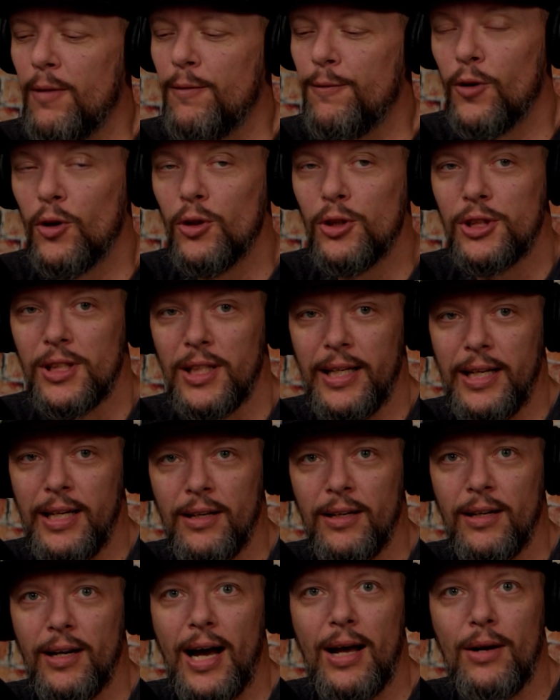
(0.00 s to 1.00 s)
Firstly,
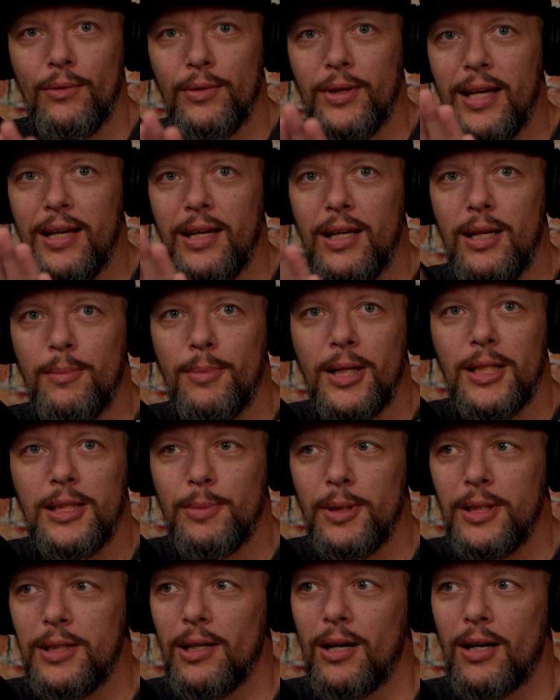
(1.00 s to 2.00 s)
I don't think anybody's
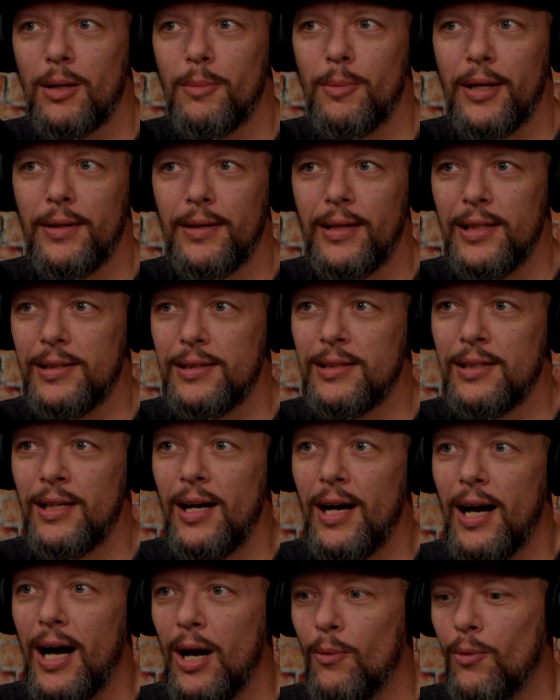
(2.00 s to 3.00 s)
been talking about this.
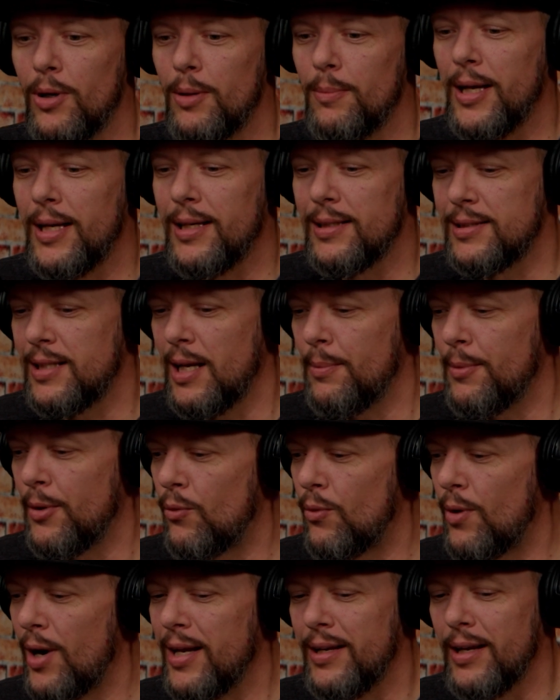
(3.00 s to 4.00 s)
I want to make a statement
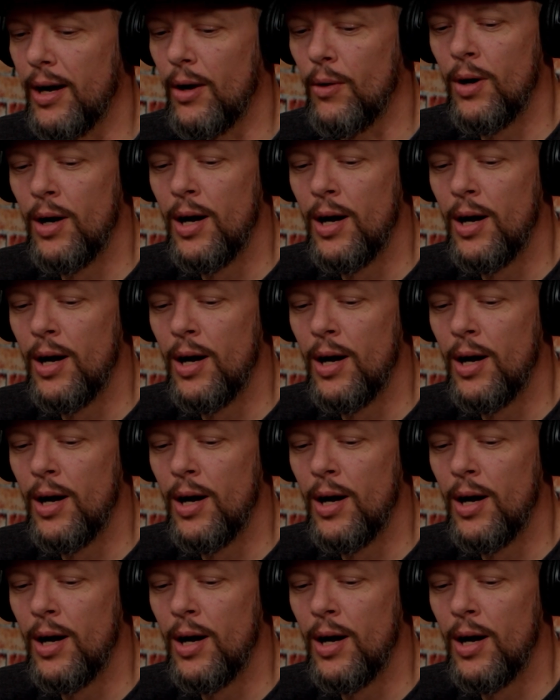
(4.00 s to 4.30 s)
right now.